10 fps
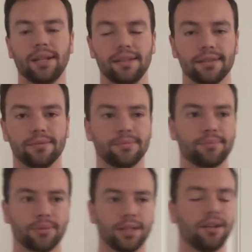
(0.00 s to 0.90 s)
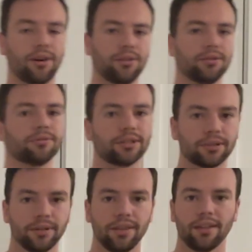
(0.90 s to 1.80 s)
is pretty hard to
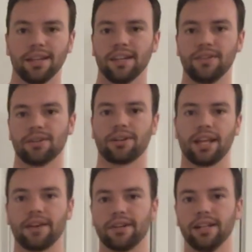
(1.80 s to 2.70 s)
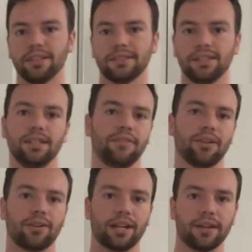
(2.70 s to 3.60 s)
work with if you don't already have an LLC, if you
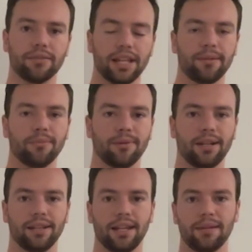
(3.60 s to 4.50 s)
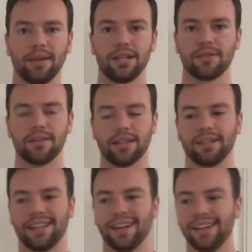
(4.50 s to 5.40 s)
don't already have a landing page or anything
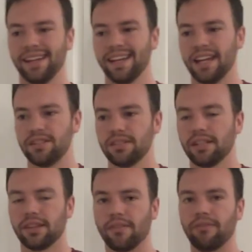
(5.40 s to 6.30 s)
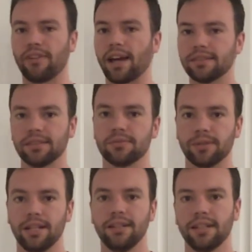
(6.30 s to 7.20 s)
like that. It's just not the fastest
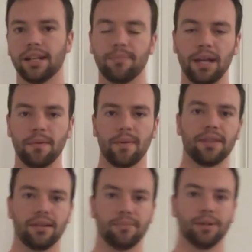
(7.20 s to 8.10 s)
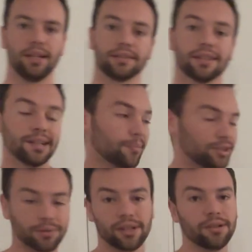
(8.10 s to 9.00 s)
way to get a payment method in place.
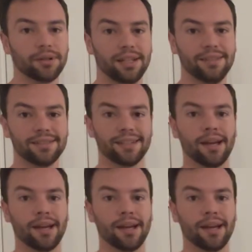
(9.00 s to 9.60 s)
But you wanna know what is?